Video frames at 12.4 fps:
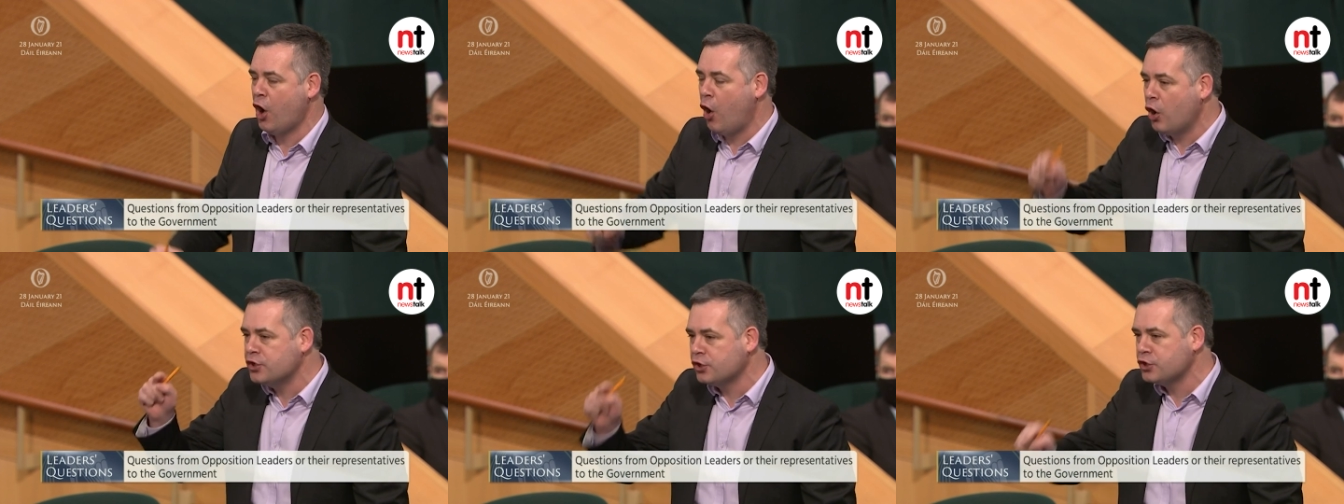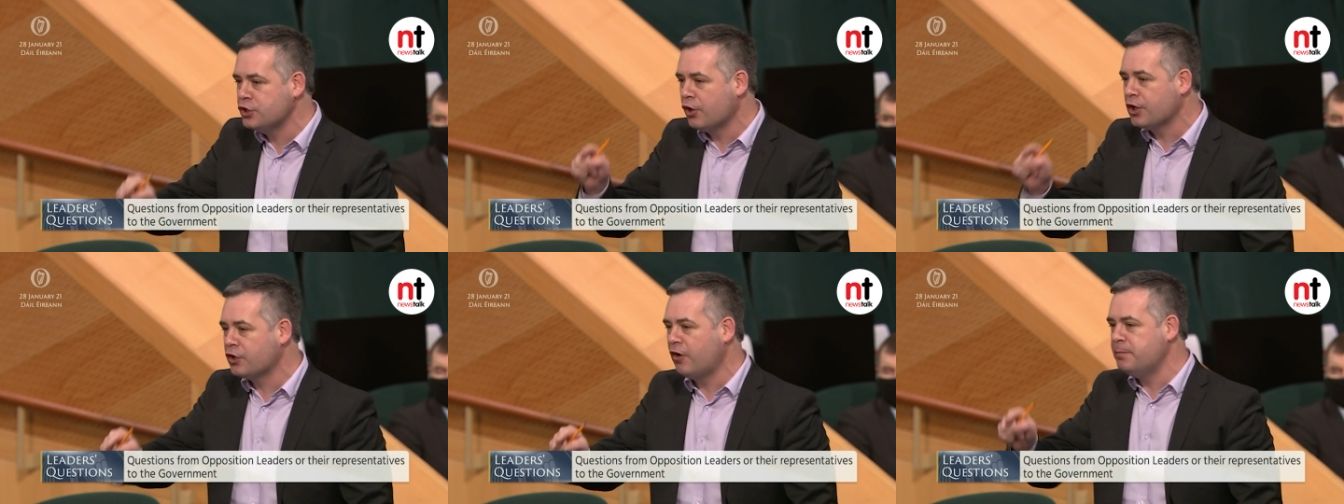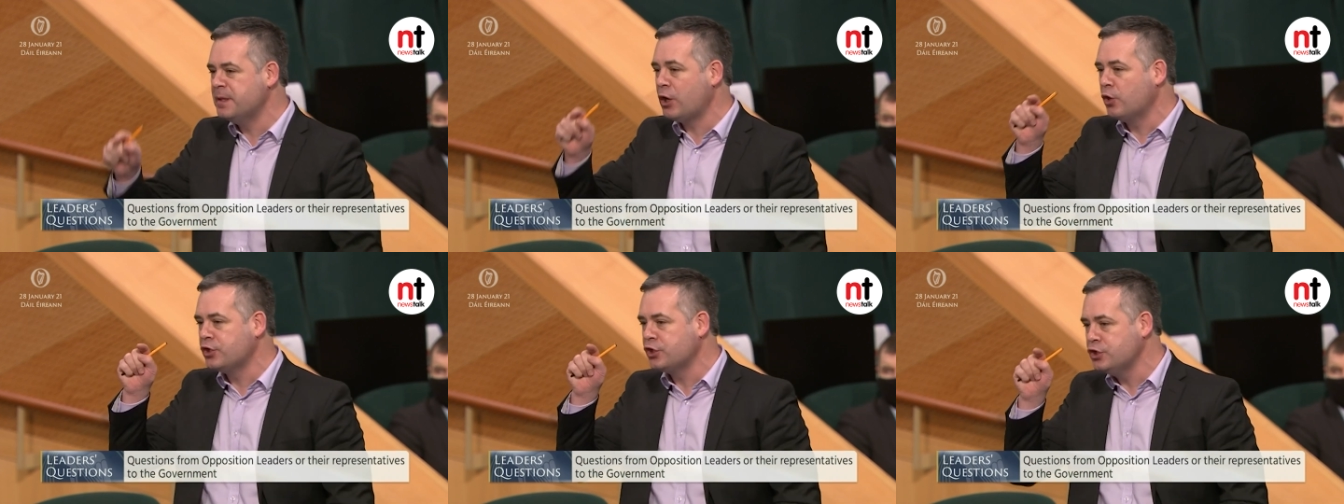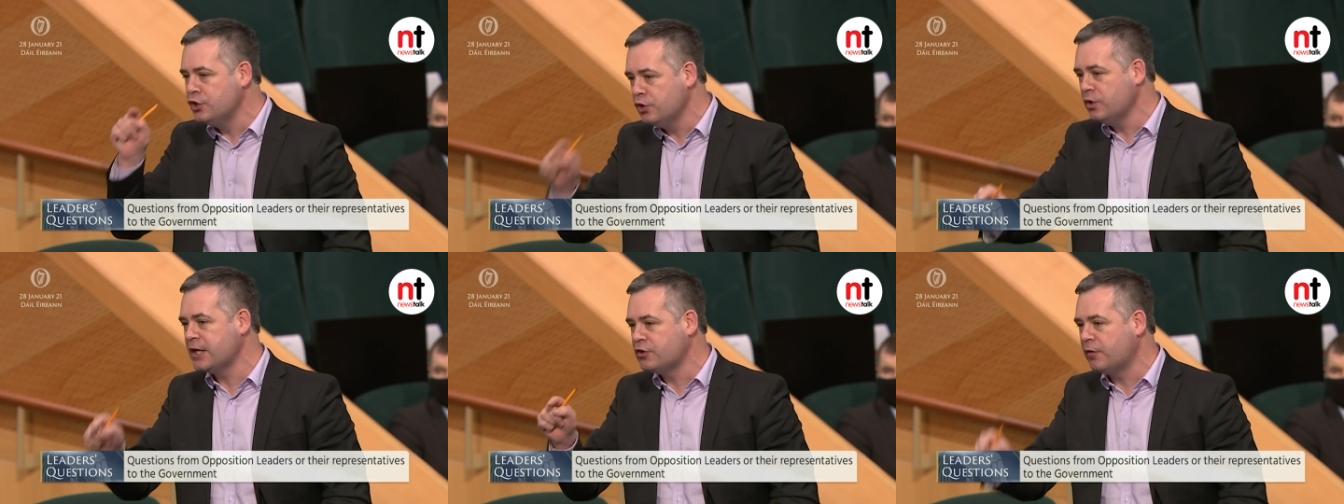Under your government, under
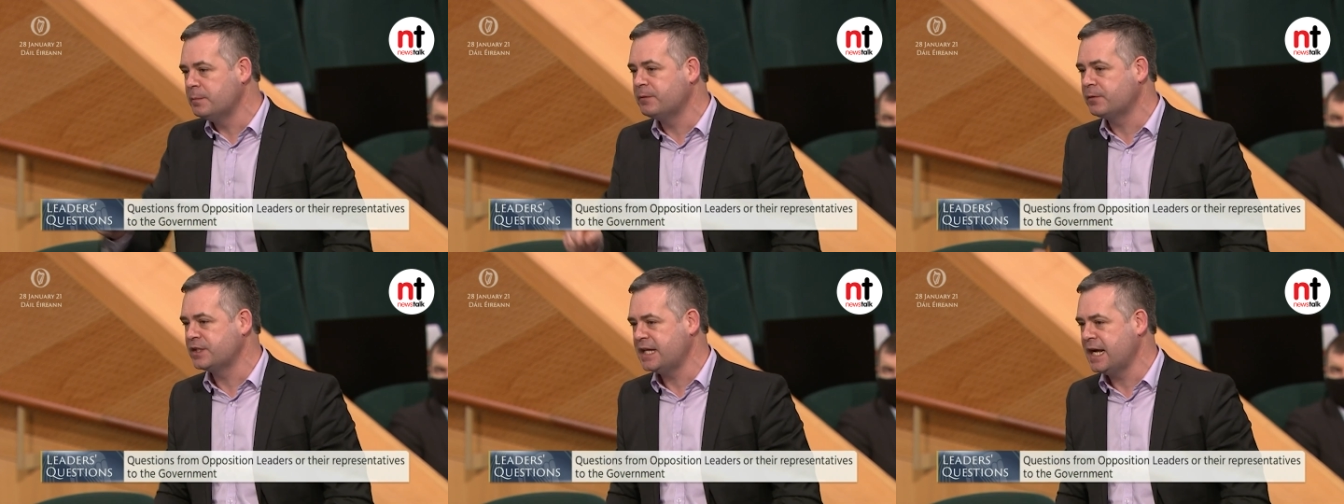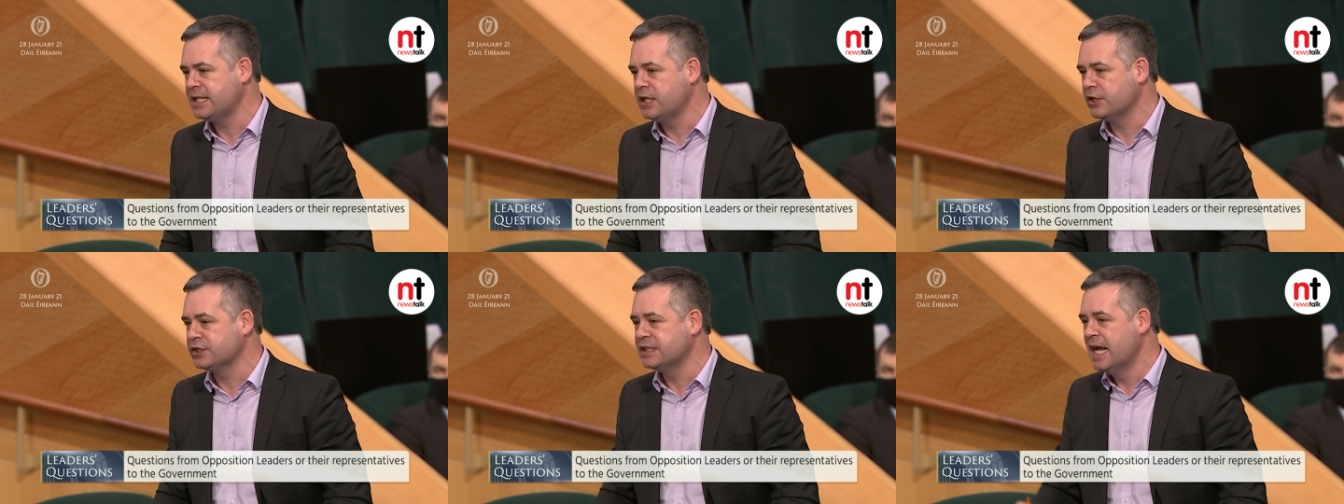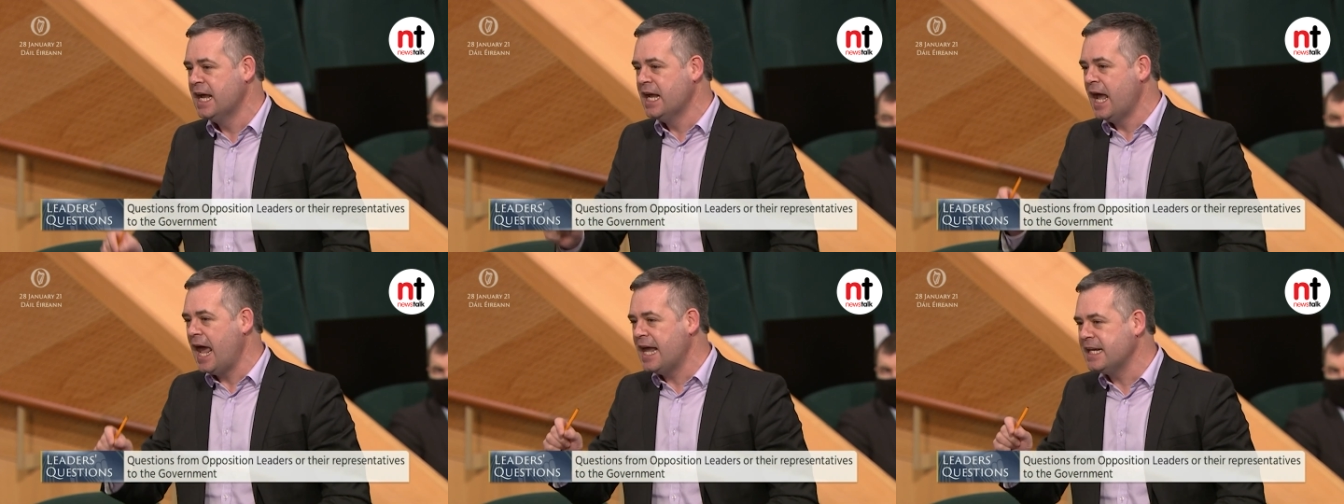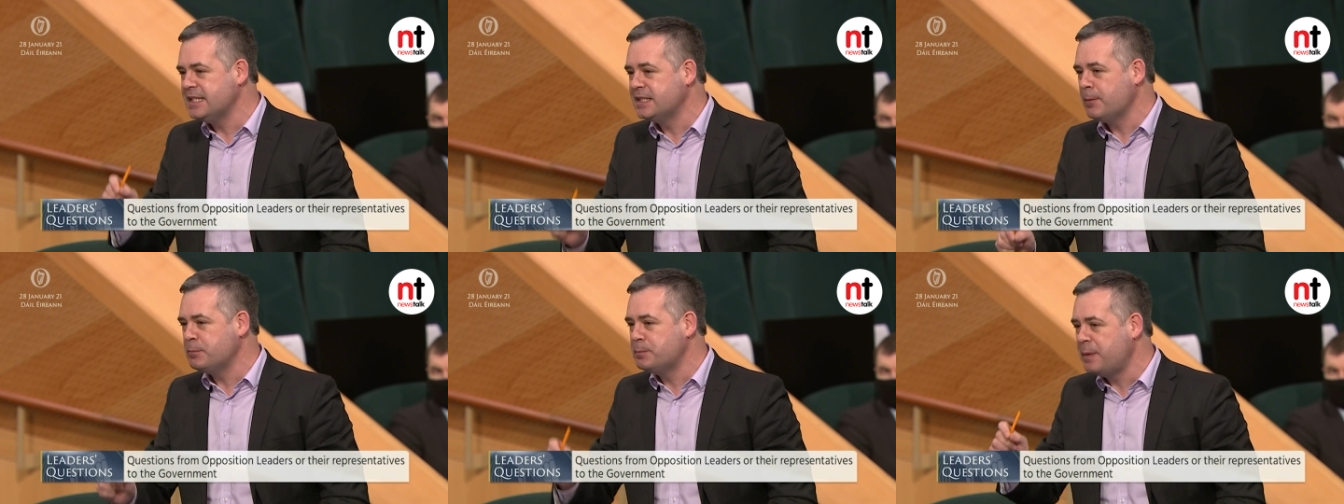you in government for 10 years,
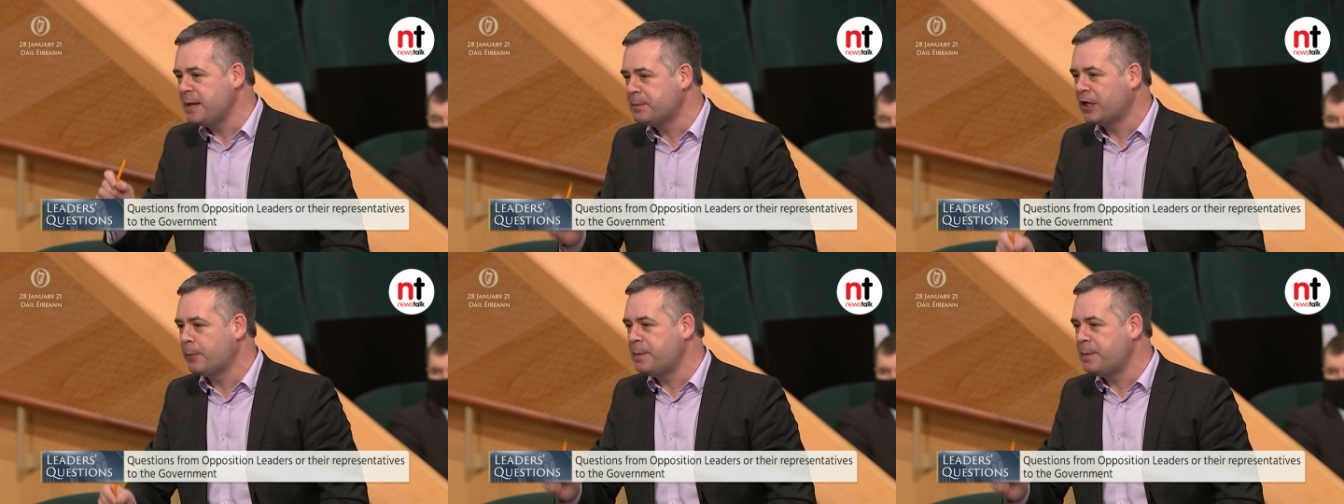people are